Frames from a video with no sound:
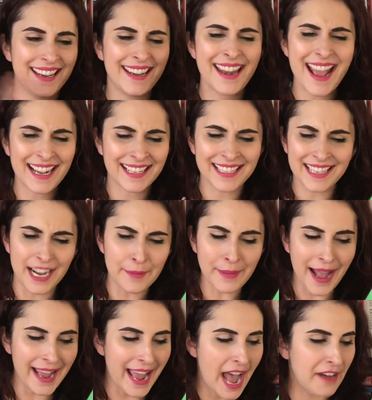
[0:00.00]
Next up,
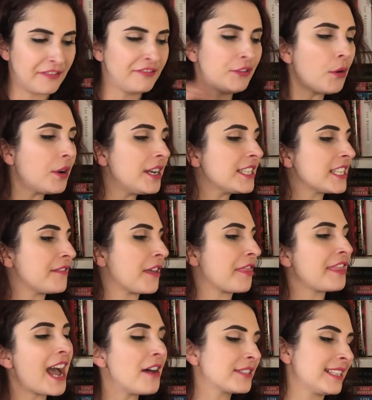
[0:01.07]
I have Forest of a
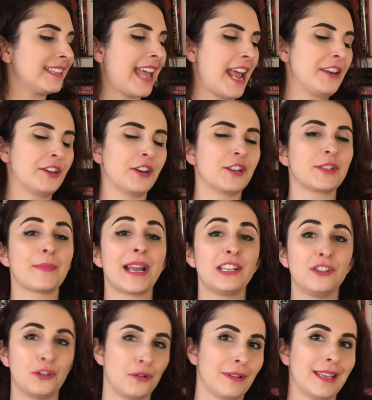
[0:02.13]
Thousand Lanterns by
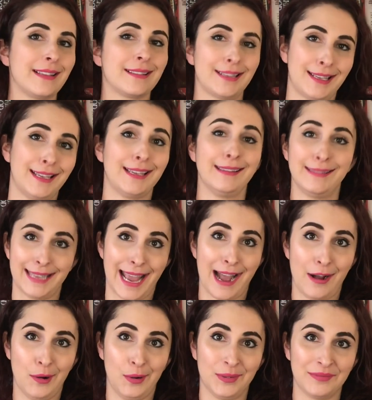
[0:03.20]
Julie C.
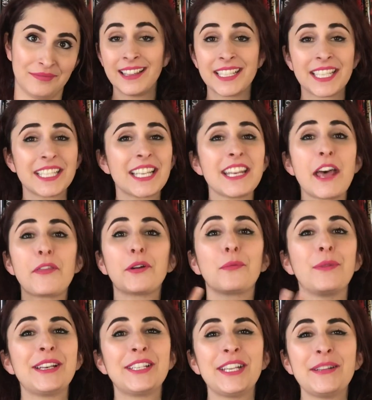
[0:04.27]
Dao. This is another
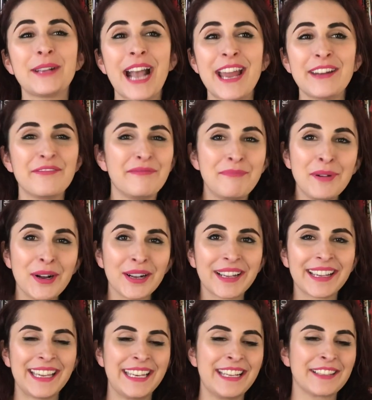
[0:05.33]
witchy kind of
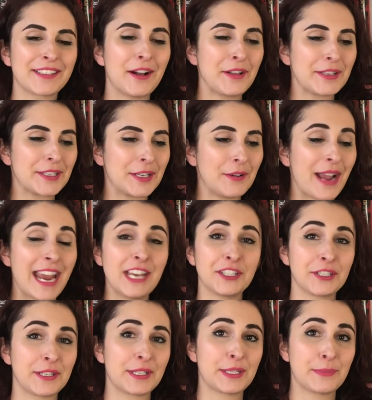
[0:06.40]
book. It is also
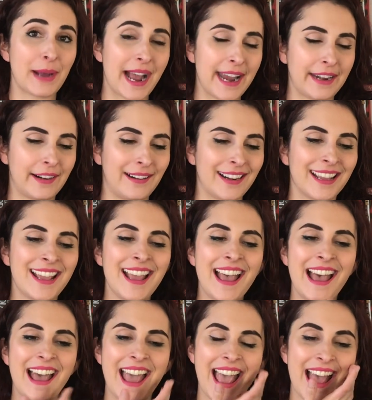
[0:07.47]
Asian inspired
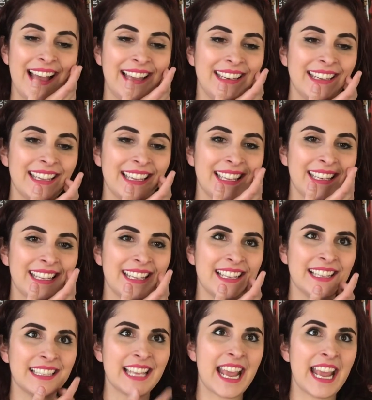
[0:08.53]
and it
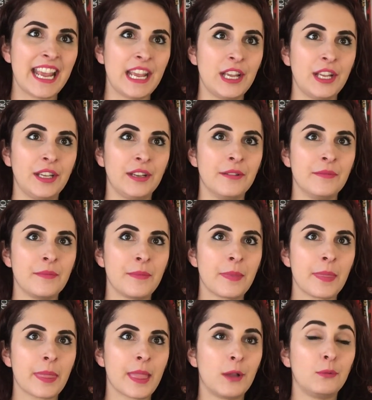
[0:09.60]
is a
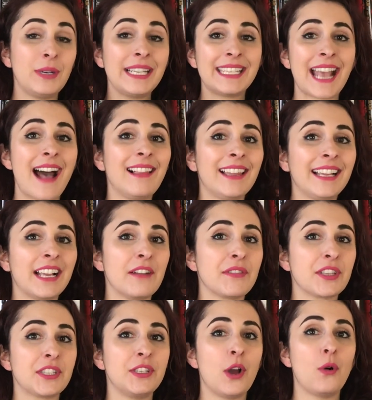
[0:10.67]
retelling of
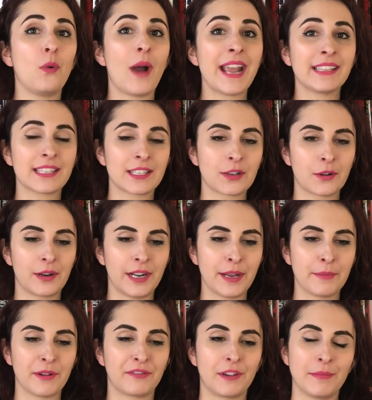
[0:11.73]
the Snow White
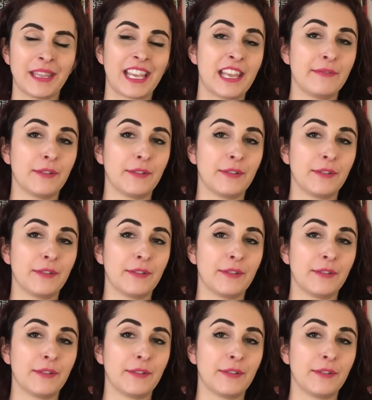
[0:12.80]
story, but from the